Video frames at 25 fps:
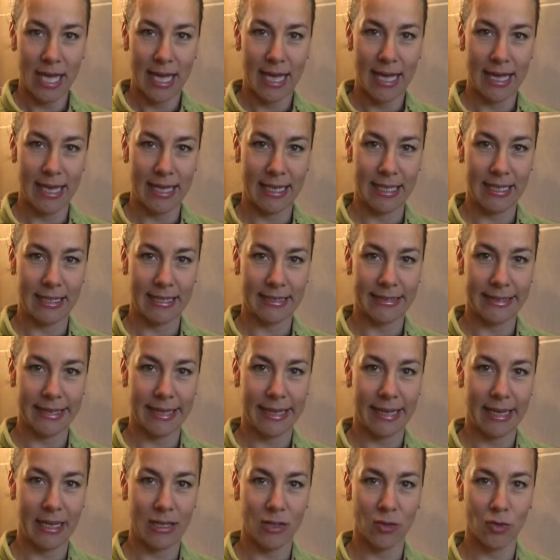and
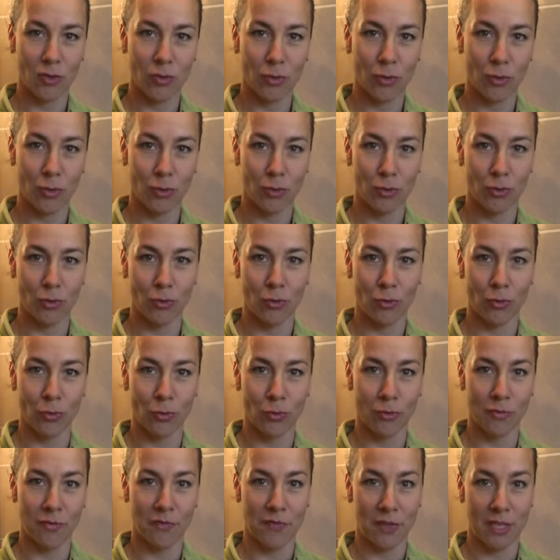how
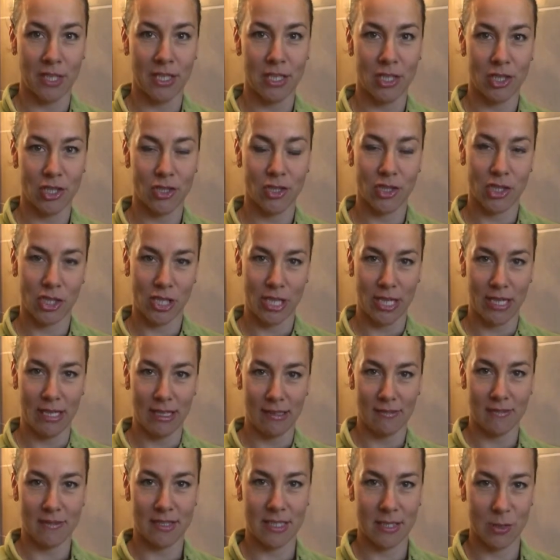to finish the
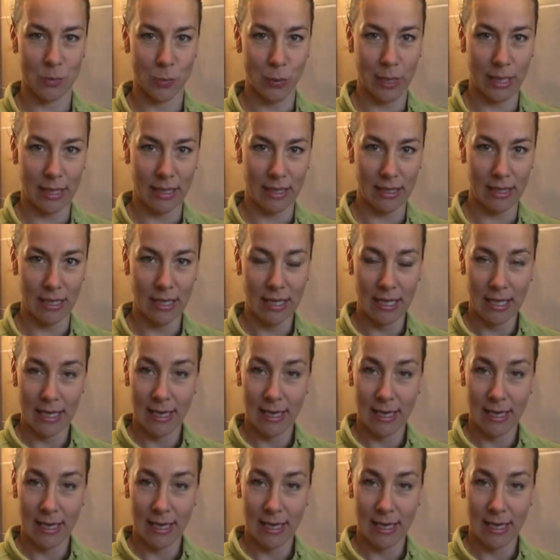shelves as well.